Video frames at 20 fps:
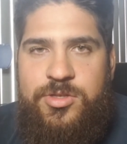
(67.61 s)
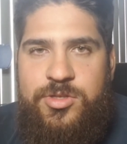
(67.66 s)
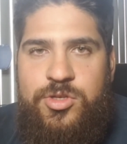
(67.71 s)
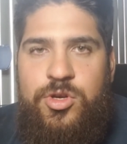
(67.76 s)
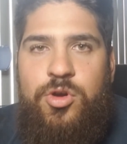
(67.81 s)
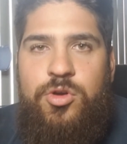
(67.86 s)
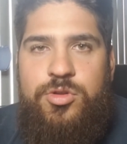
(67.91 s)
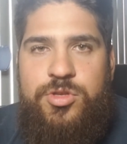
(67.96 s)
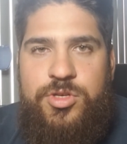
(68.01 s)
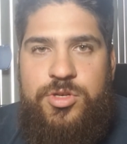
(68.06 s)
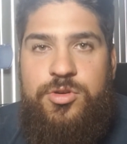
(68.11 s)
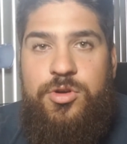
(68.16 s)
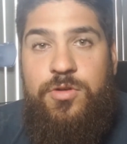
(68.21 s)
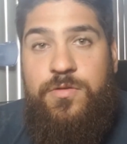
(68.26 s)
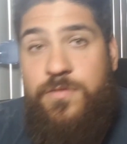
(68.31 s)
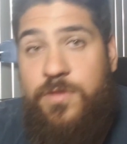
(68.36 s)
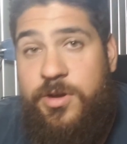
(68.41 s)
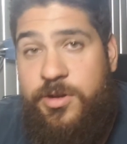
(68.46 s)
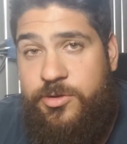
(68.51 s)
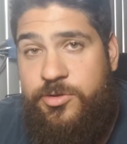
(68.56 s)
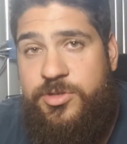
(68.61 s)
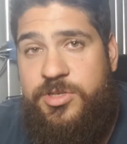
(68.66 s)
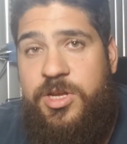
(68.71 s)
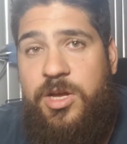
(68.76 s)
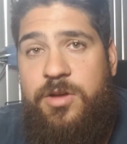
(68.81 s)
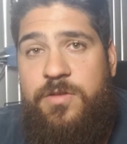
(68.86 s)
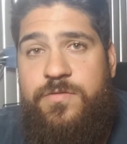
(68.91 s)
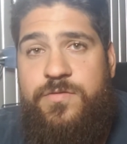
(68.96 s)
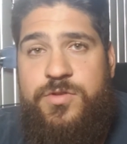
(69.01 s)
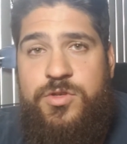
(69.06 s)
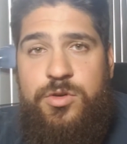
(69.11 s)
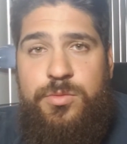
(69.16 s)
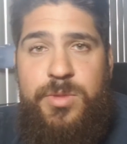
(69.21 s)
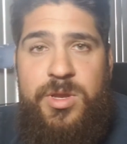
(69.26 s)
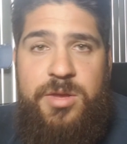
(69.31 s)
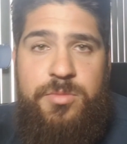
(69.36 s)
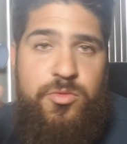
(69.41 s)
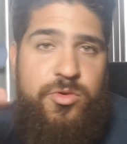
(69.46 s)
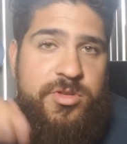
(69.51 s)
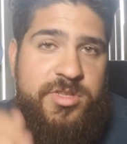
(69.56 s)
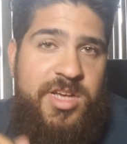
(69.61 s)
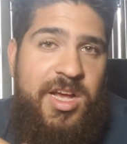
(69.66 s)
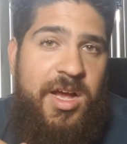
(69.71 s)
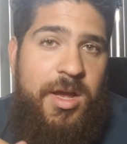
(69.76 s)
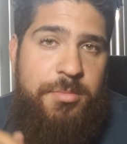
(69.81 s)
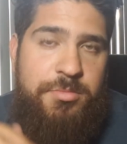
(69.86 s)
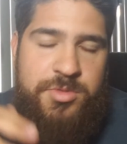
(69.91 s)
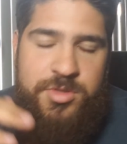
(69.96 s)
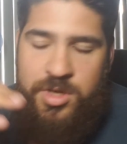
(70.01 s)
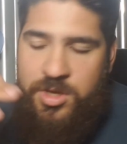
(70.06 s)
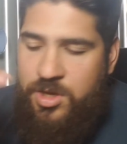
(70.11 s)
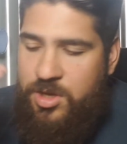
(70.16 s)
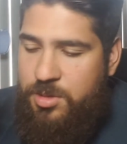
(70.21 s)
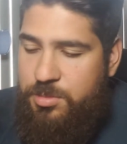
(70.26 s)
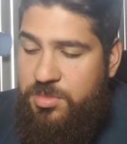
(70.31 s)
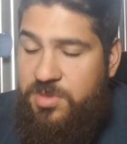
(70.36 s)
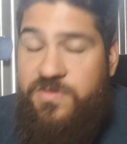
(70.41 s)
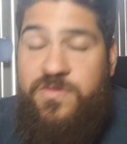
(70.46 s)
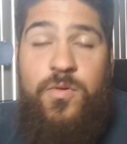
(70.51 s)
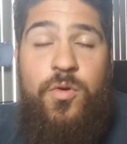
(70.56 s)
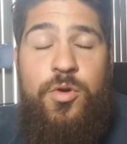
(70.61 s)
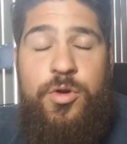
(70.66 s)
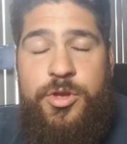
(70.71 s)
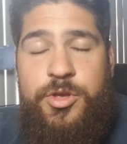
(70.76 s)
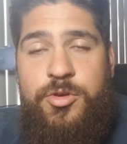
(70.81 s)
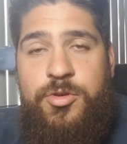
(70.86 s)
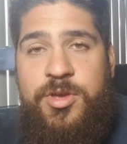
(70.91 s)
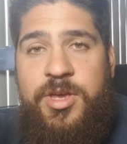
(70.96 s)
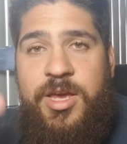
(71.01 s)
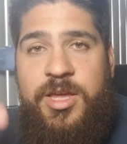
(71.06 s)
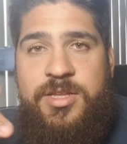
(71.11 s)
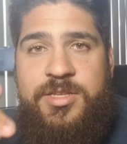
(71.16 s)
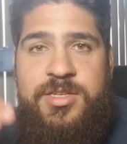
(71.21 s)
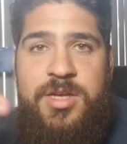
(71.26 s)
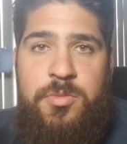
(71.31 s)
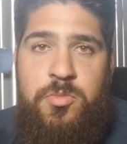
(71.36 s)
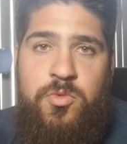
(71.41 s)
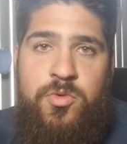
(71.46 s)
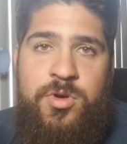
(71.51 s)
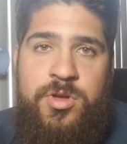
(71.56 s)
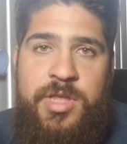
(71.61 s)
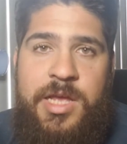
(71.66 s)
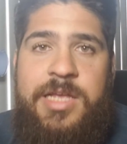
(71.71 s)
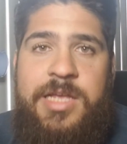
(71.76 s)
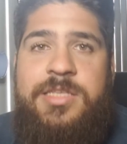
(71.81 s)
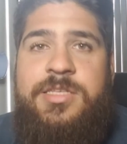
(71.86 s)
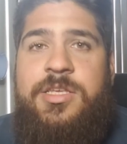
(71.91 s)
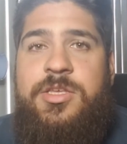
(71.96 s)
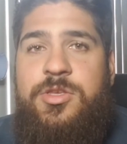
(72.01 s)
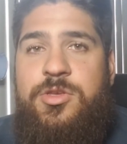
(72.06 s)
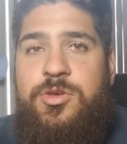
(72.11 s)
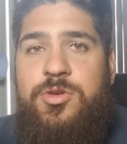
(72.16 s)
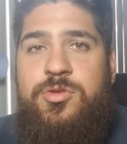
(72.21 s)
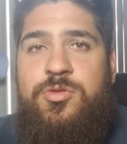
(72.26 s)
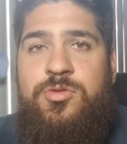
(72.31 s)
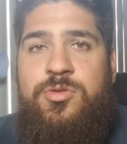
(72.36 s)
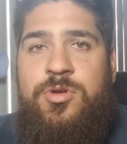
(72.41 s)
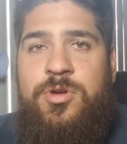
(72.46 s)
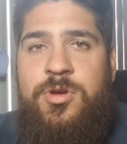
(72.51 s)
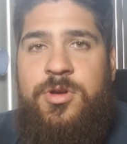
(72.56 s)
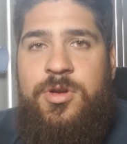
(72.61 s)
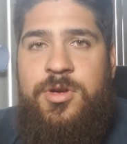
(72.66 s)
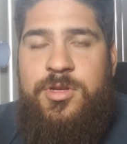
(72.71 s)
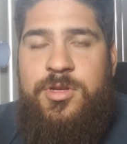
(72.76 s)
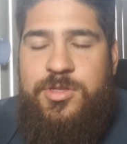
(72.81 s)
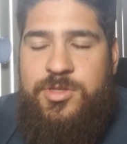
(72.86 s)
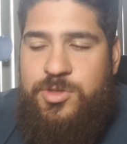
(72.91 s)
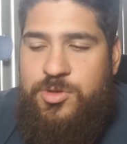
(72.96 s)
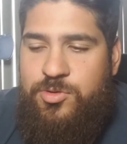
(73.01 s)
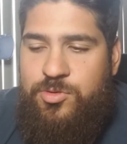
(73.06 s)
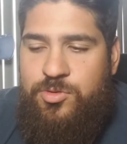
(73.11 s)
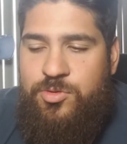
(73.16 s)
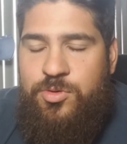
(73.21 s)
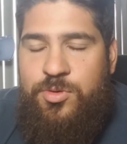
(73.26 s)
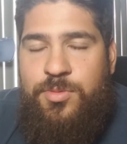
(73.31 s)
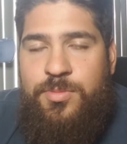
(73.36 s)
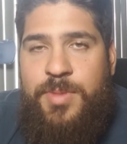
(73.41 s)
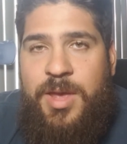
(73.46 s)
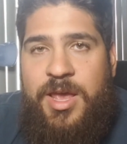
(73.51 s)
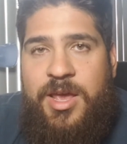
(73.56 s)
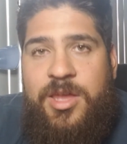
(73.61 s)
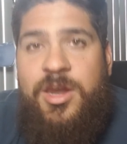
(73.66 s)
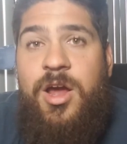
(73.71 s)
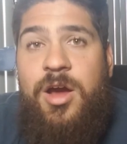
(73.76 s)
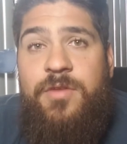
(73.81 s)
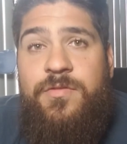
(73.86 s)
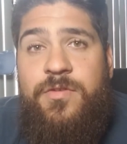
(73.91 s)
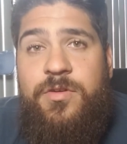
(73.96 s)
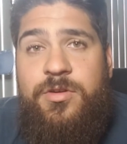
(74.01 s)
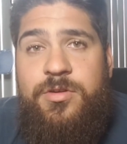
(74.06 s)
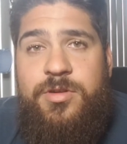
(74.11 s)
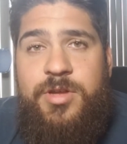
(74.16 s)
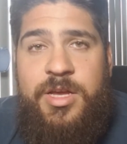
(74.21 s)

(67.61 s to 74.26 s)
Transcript: told to go fuck yourself so many more times before you get someone asking you to make an offer.